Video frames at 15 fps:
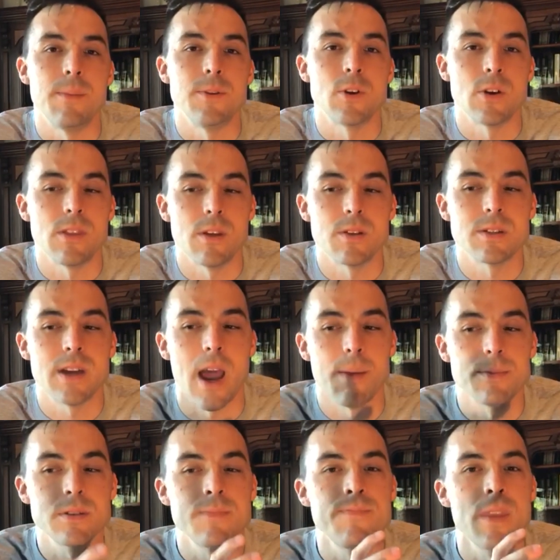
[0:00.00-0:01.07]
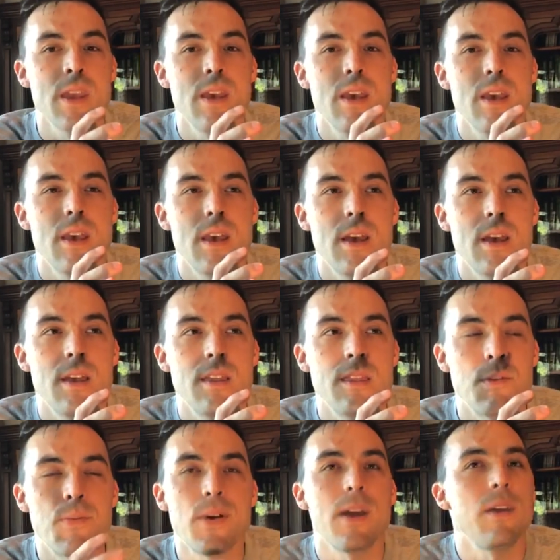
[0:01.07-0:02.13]
during those times.
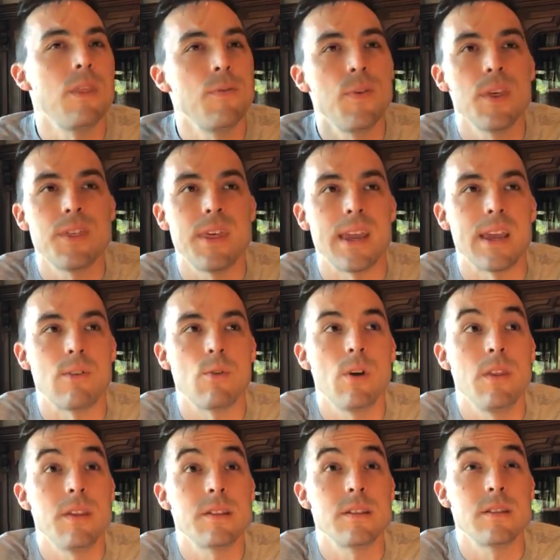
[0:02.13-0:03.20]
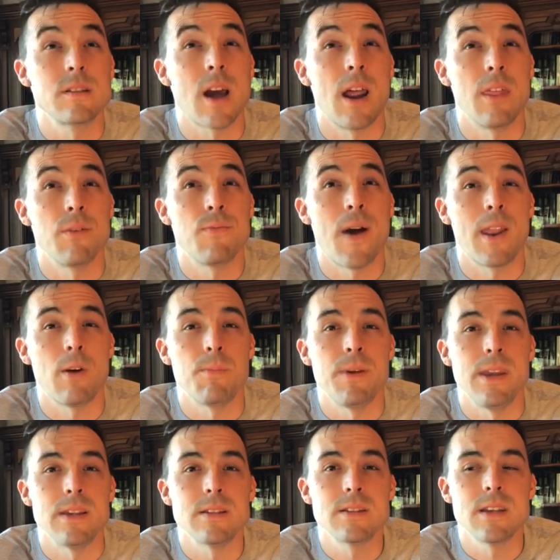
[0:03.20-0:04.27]
The fifth thing, and really this is kind of the final
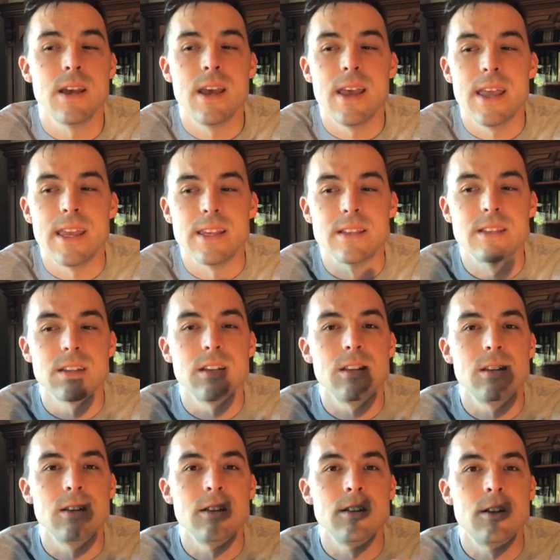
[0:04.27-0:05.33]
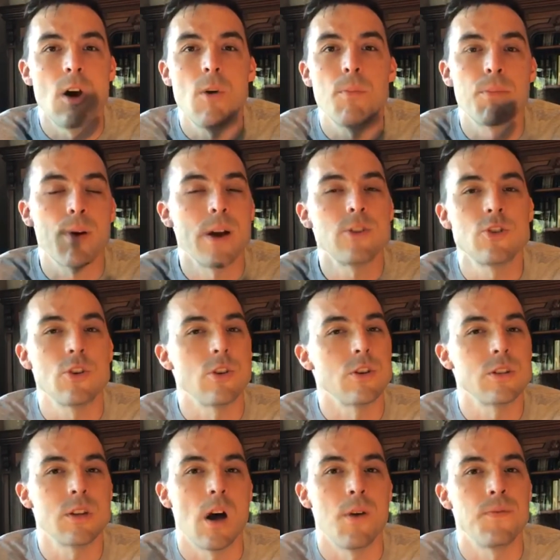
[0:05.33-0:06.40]
piece, is don't pressure
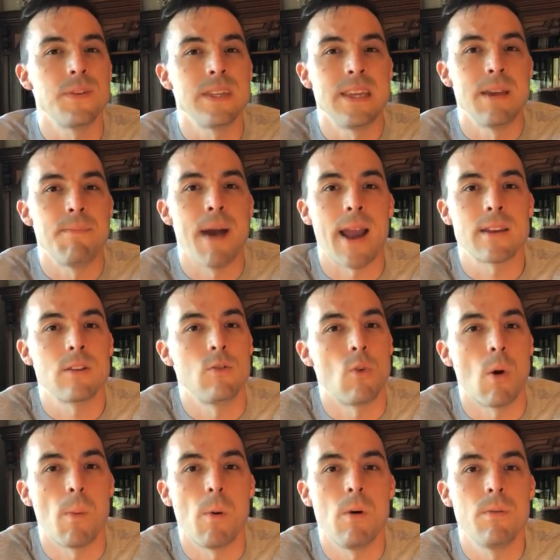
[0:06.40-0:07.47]
yourself to get back to normal.